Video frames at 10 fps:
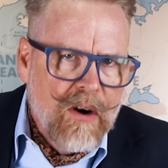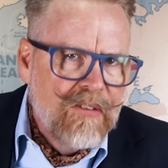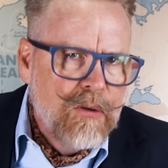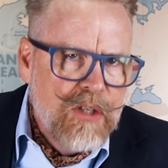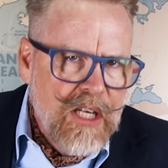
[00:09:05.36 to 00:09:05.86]
of
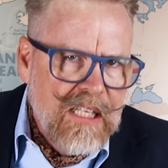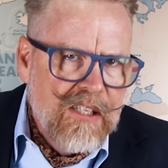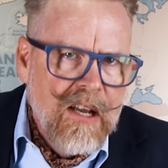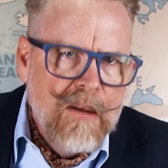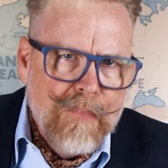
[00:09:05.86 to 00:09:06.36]

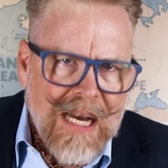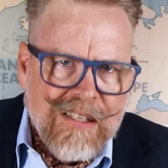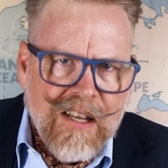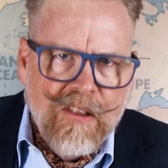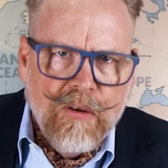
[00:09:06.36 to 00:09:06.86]
refugees
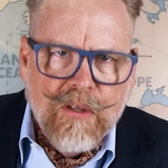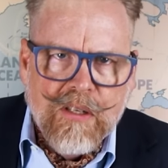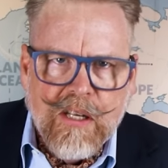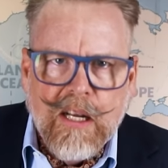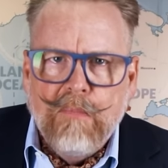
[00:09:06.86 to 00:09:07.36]
passing through
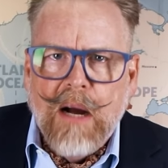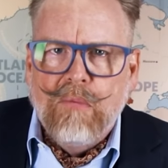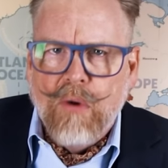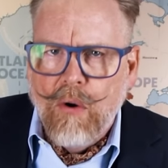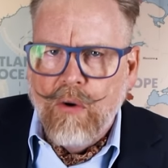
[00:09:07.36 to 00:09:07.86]
the city by
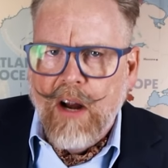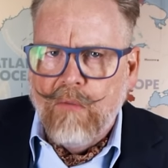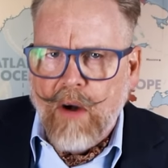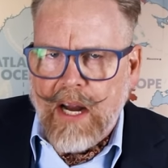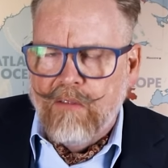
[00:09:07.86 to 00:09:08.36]
road
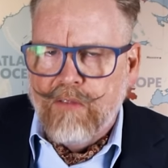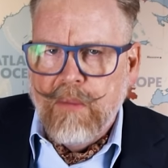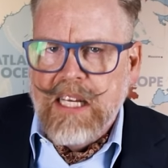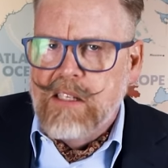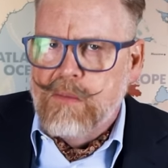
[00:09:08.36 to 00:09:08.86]
and rail
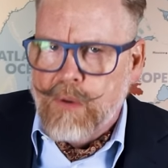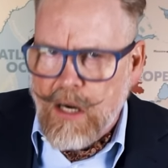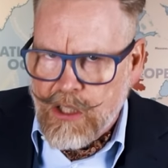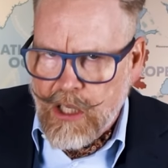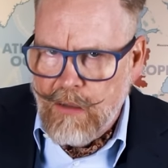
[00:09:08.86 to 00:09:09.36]
from East
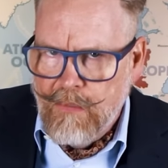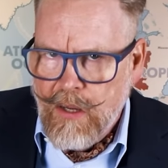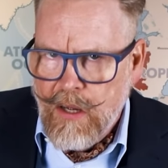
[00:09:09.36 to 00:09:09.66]
Prussia.